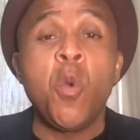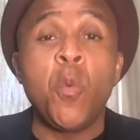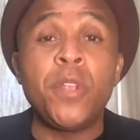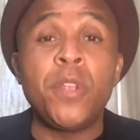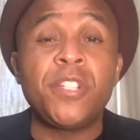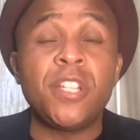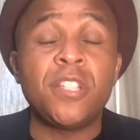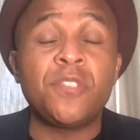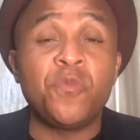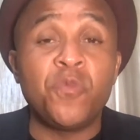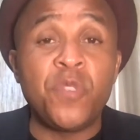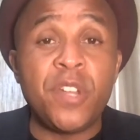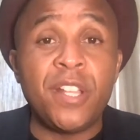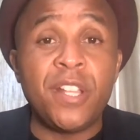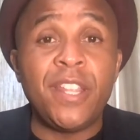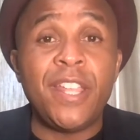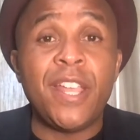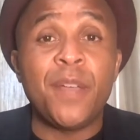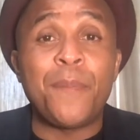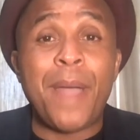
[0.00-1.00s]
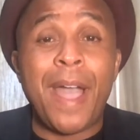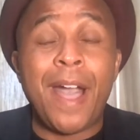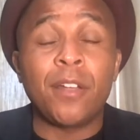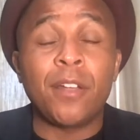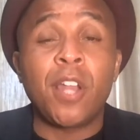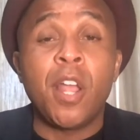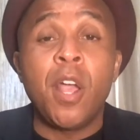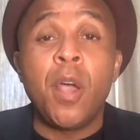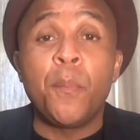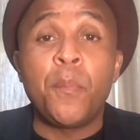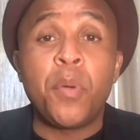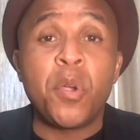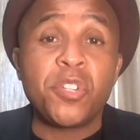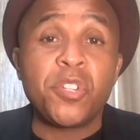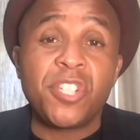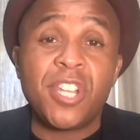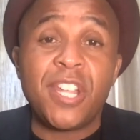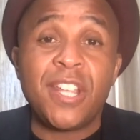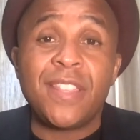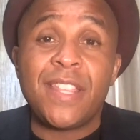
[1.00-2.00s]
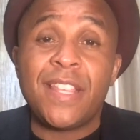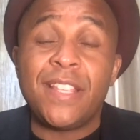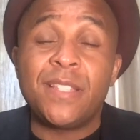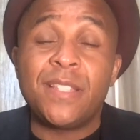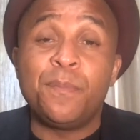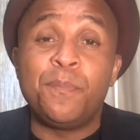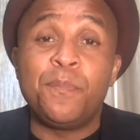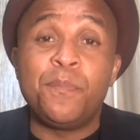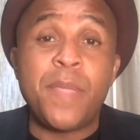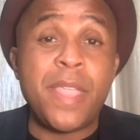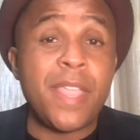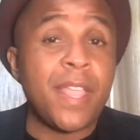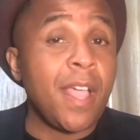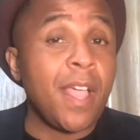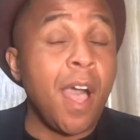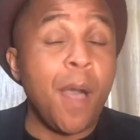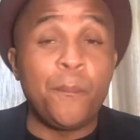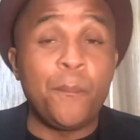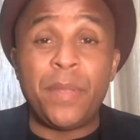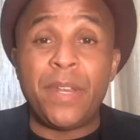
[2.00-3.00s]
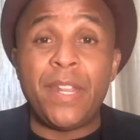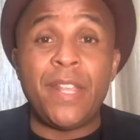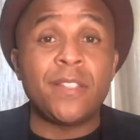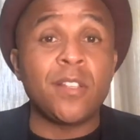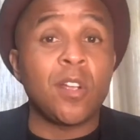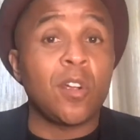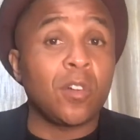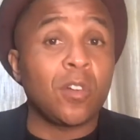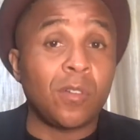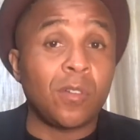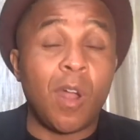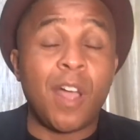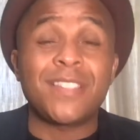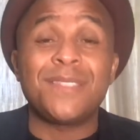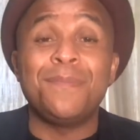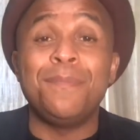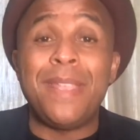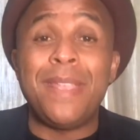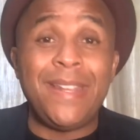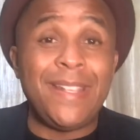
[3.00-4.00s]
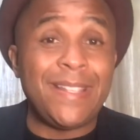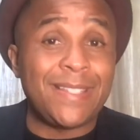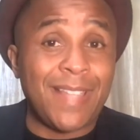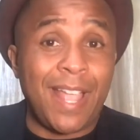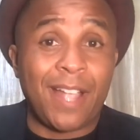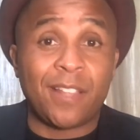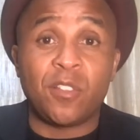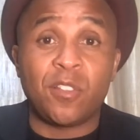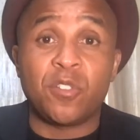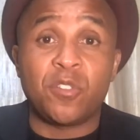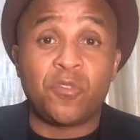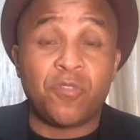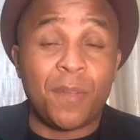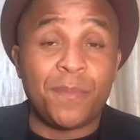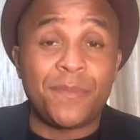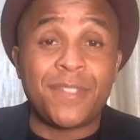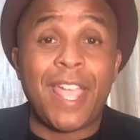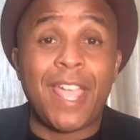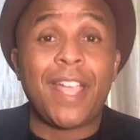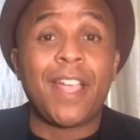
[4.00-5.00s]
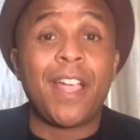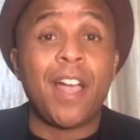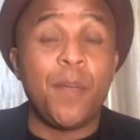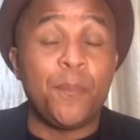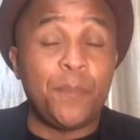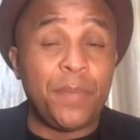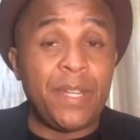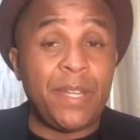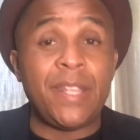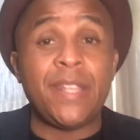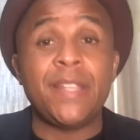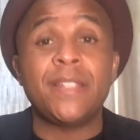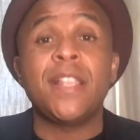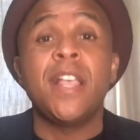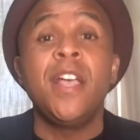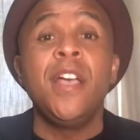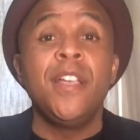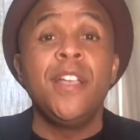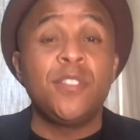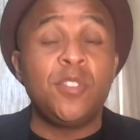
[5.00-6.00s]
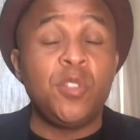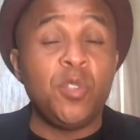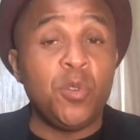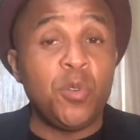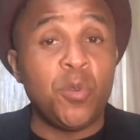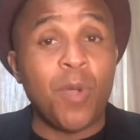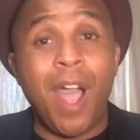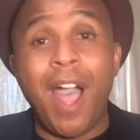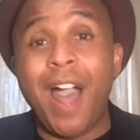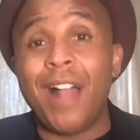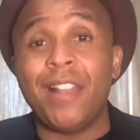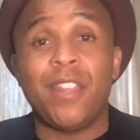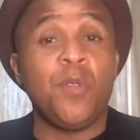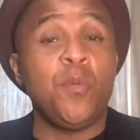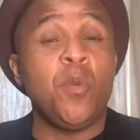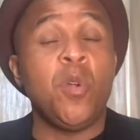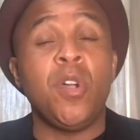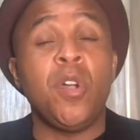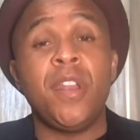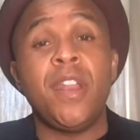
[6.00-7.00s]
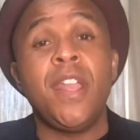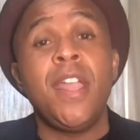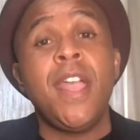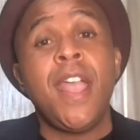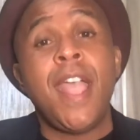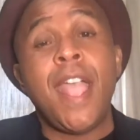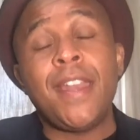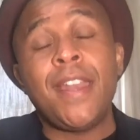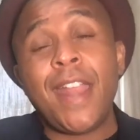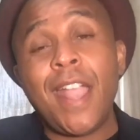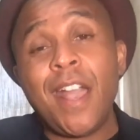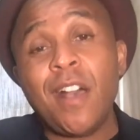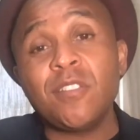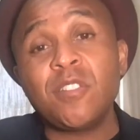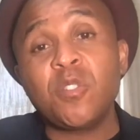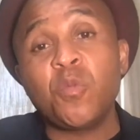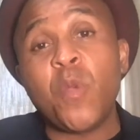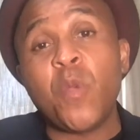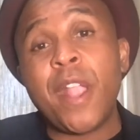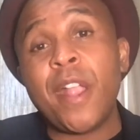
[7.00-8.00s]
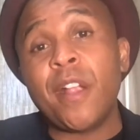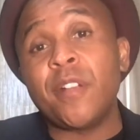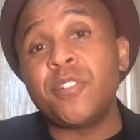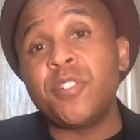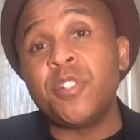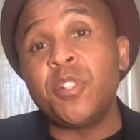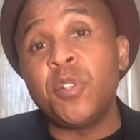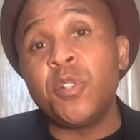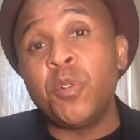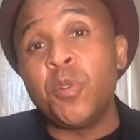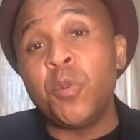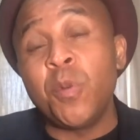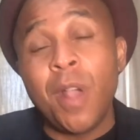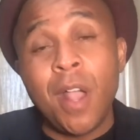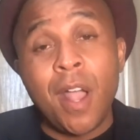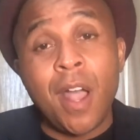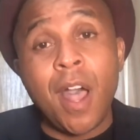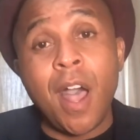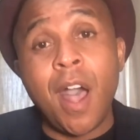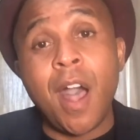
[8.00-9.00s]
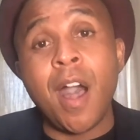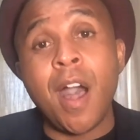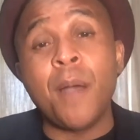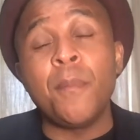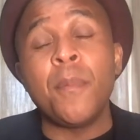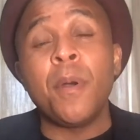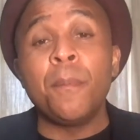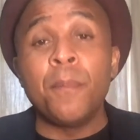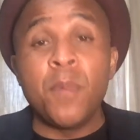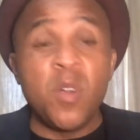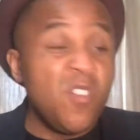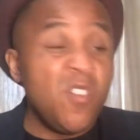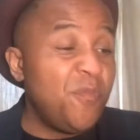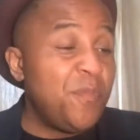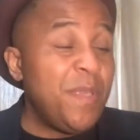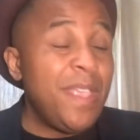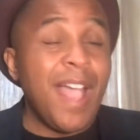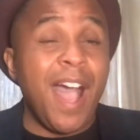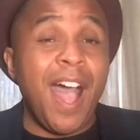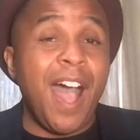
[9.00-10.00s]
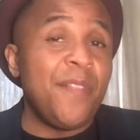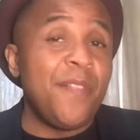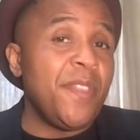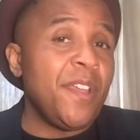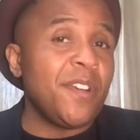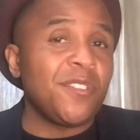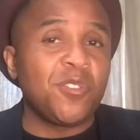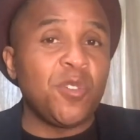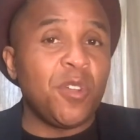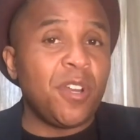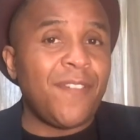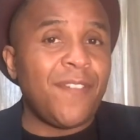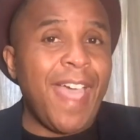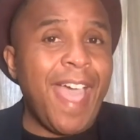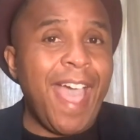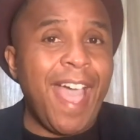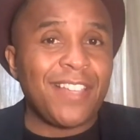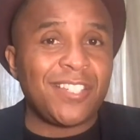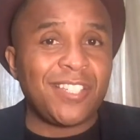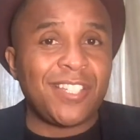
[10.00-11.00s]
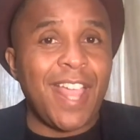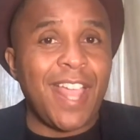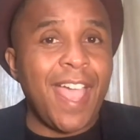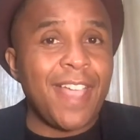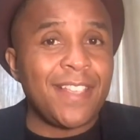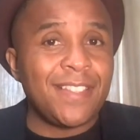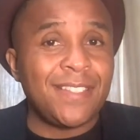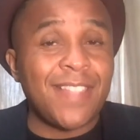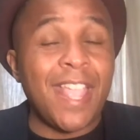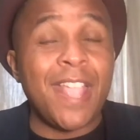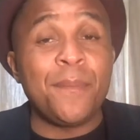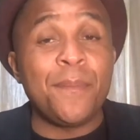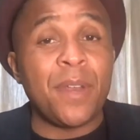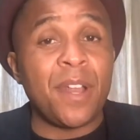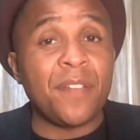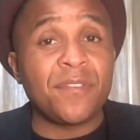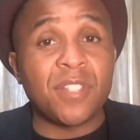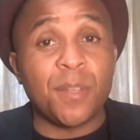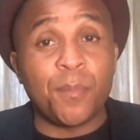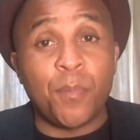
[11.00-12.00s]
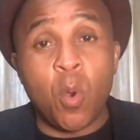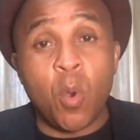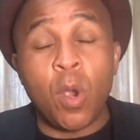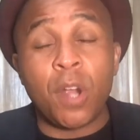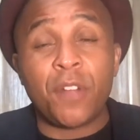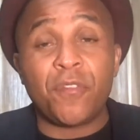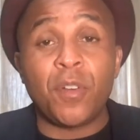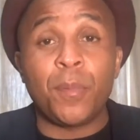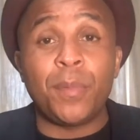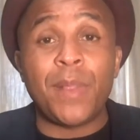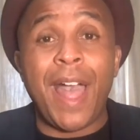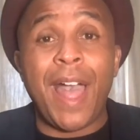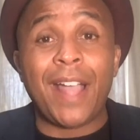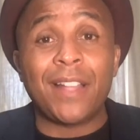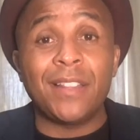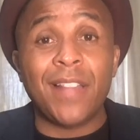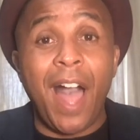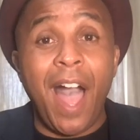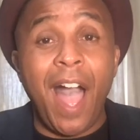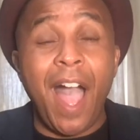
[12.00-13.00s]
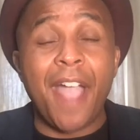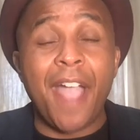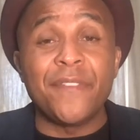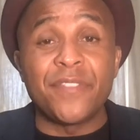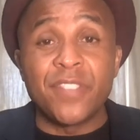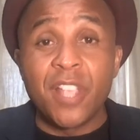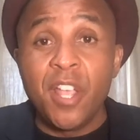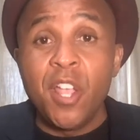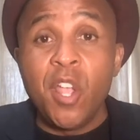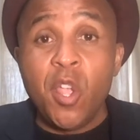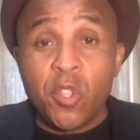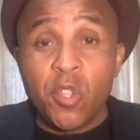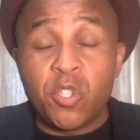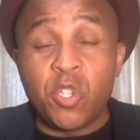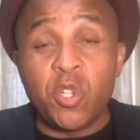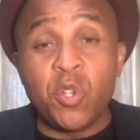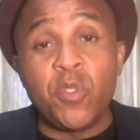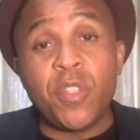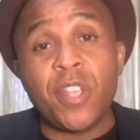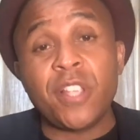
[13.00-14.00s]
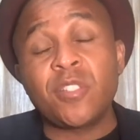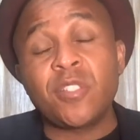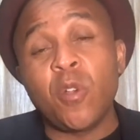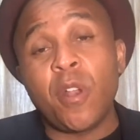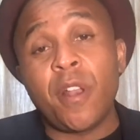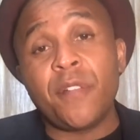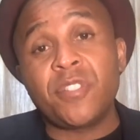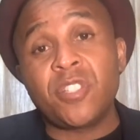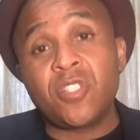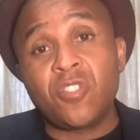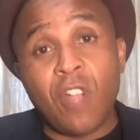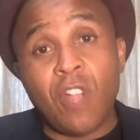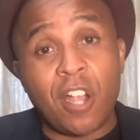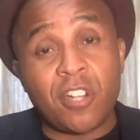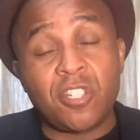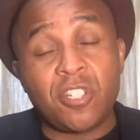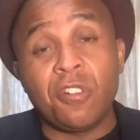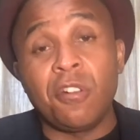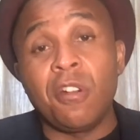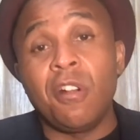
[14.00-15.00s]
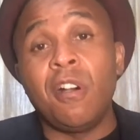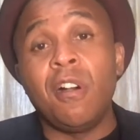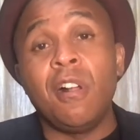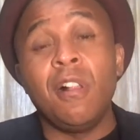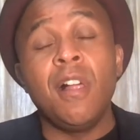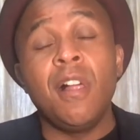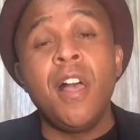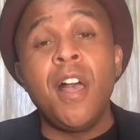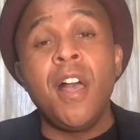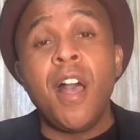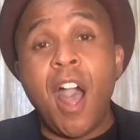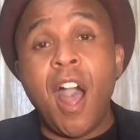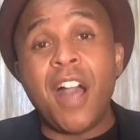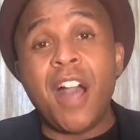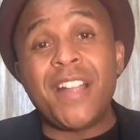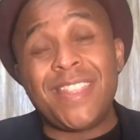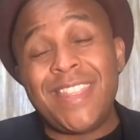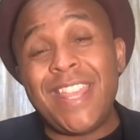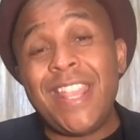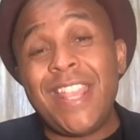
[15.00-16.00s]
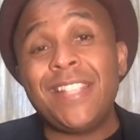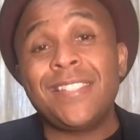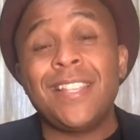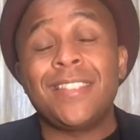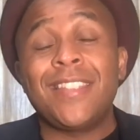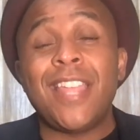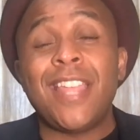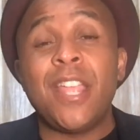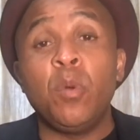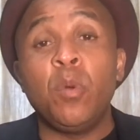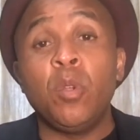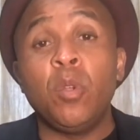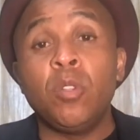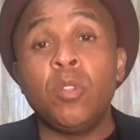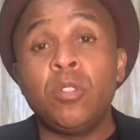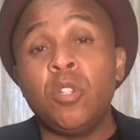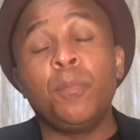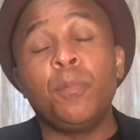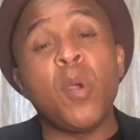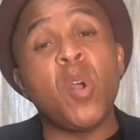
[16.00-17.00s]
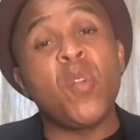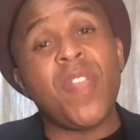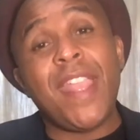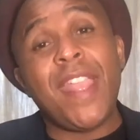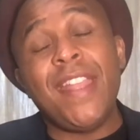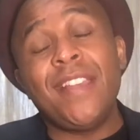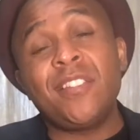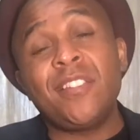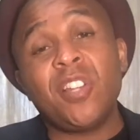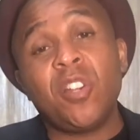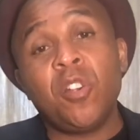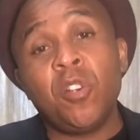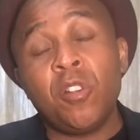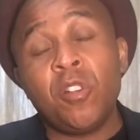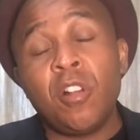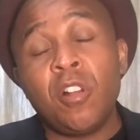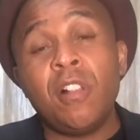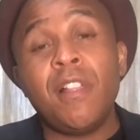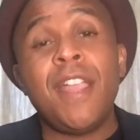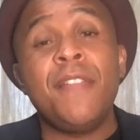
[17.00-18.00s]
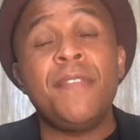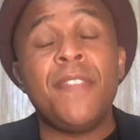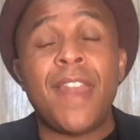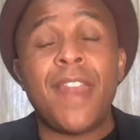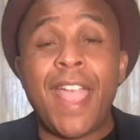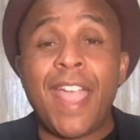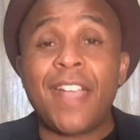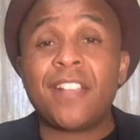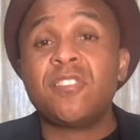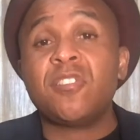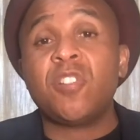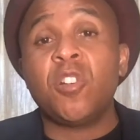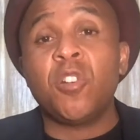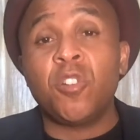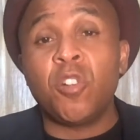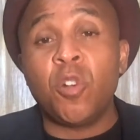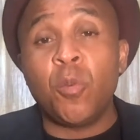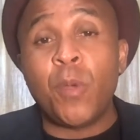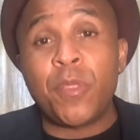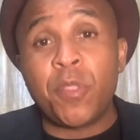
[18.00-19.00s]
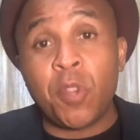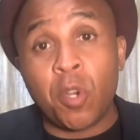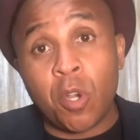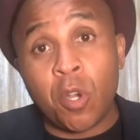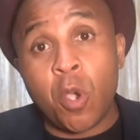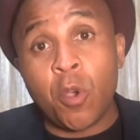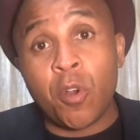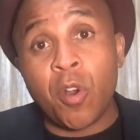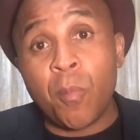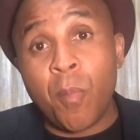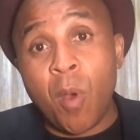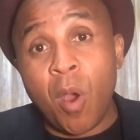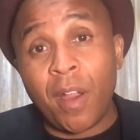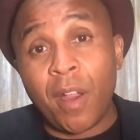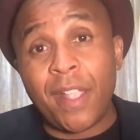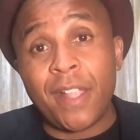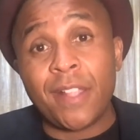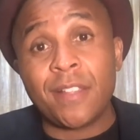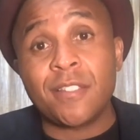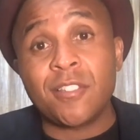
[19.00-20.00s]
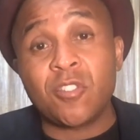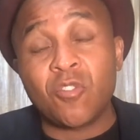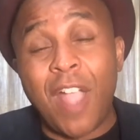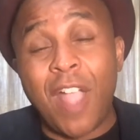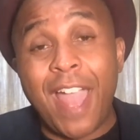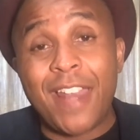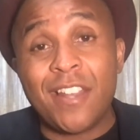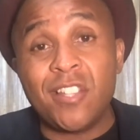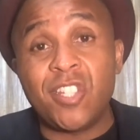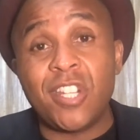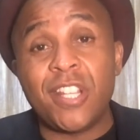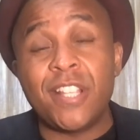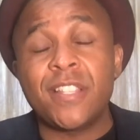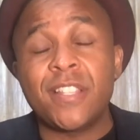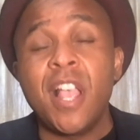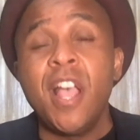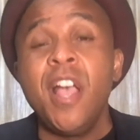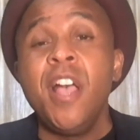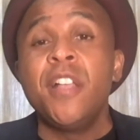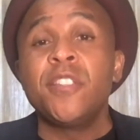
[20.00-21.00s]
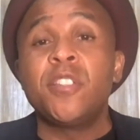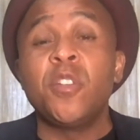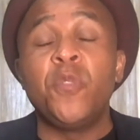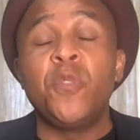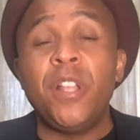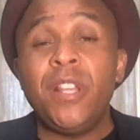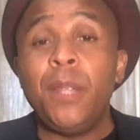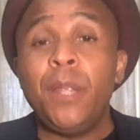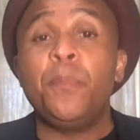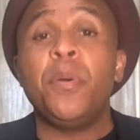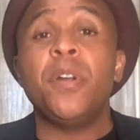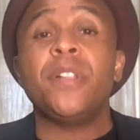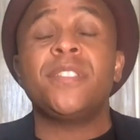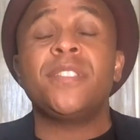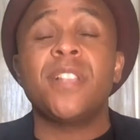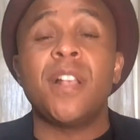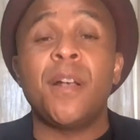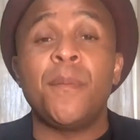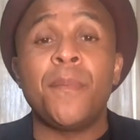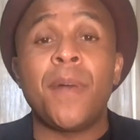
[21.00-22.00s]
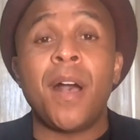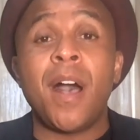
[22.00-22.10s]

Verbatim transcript: which is really about pushing these big companies across many sectors, from tech companies to Hollywood and elsewhere, to um, move beyond their sort of hashtag statement of support for Black lives to the sort of structural uh, things that they will do, both internal and then external, with their go to market strategies to really put some.